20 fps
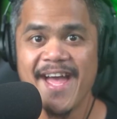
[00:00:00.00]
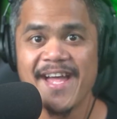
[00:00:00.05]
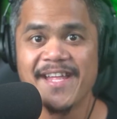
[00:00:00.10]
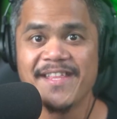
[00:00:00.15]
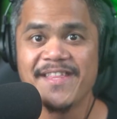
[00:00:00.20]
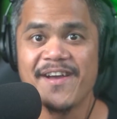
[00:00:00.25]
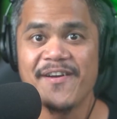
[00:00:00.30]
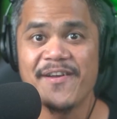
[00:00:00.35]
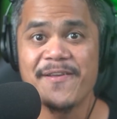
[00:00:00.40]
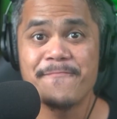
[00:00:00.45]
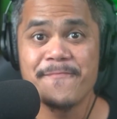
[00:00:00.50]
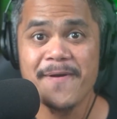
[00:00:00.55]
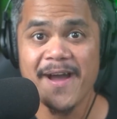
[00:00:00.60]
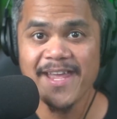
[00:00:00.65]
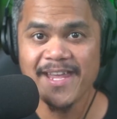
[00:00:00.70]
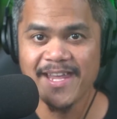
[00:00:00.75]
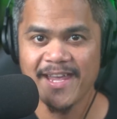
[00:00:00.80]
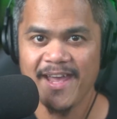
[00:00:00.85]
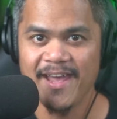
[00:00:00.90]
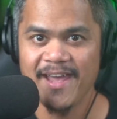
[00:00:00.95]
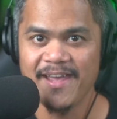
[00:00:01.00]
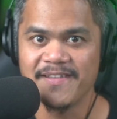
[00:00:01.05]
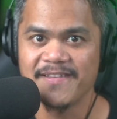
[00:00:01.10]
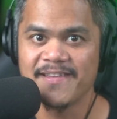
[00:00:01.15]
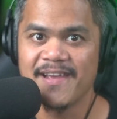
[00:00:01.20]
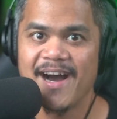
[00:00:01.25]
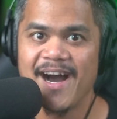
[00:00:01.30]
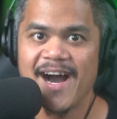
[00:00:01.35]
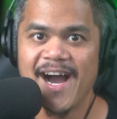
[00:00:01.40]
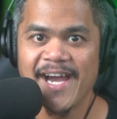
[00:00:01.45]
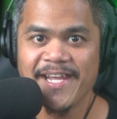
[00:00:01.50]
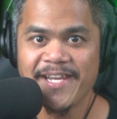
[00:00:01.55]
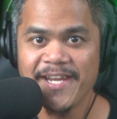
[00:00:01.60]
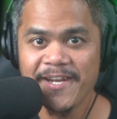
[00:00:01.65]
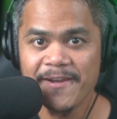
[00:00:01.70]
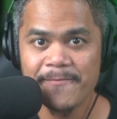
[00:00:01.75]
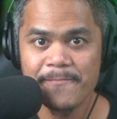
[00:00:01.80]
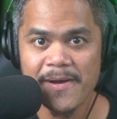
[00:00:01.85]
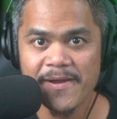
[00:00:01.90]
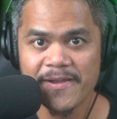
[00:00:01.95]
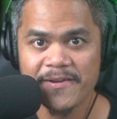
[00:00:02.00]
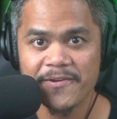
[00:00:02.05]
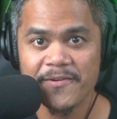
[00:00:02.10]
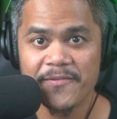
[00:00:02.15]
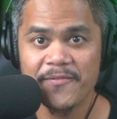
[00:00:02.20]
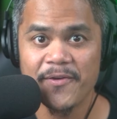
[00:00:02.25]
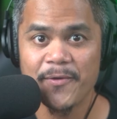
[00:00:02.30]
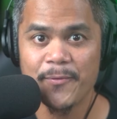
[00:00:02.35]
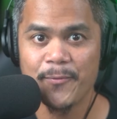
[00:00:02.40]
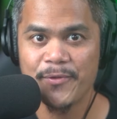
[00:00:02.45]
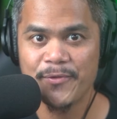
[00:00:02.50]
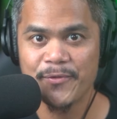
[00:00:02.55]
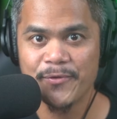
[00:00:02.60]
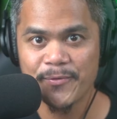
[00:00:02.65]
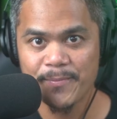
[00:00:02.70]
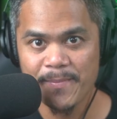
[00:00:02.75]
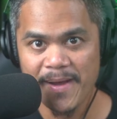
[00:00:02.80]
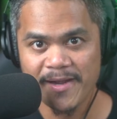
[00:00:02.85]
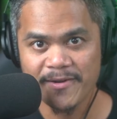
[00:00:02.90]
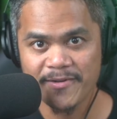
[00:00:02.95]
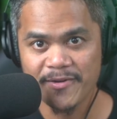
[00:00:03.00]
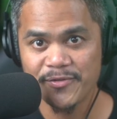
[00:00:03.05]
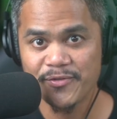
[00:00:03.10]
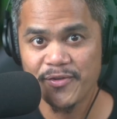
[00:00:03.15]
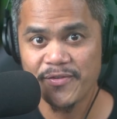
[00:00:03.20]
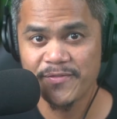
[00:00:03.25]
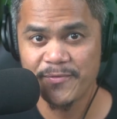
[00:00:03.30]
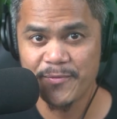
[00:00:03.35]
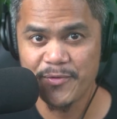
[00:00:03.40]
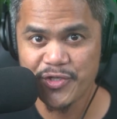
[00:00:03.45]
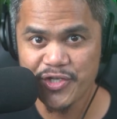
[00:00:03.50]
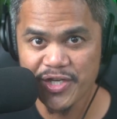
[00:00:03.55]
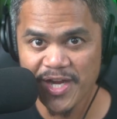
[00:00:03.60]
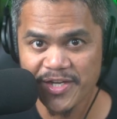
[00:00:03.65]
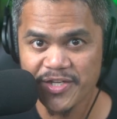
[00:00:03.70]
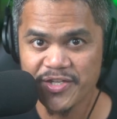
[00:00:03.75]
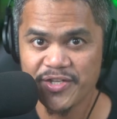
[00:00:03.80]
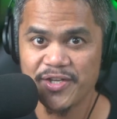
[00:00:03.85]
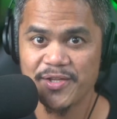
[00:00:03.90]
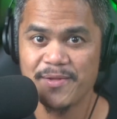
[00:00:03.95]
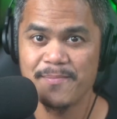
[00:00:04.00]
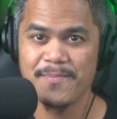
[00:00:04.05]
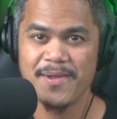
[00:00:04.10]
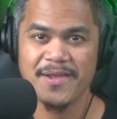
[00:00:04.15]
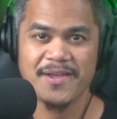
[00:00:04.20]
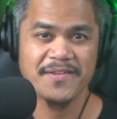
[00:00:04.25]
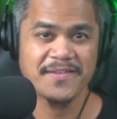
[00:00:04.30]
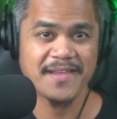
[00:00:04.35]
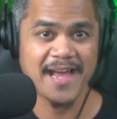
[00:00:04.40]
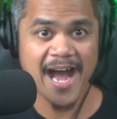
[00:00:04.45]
Now, in my case, I need a microphone with good background noise rejection because